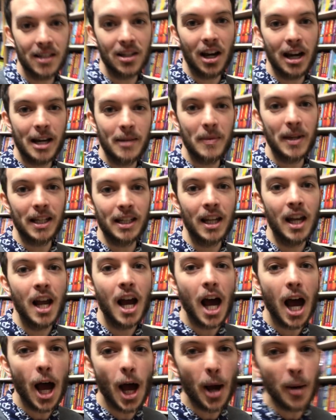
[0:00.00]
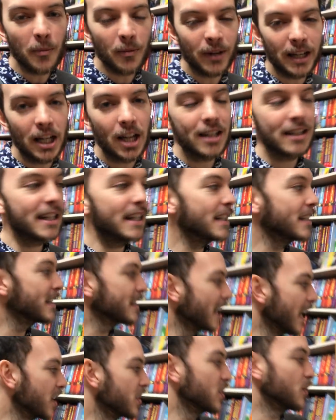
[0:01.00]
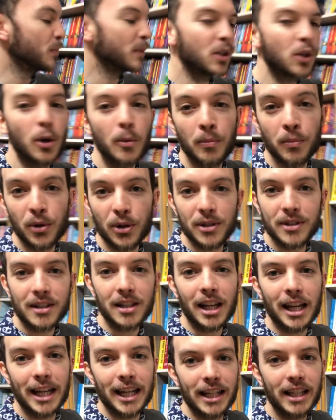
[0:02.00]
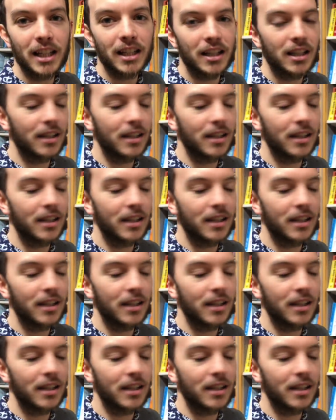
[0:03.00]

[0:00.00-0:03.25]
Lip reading: time in. In our teen section, we've got books like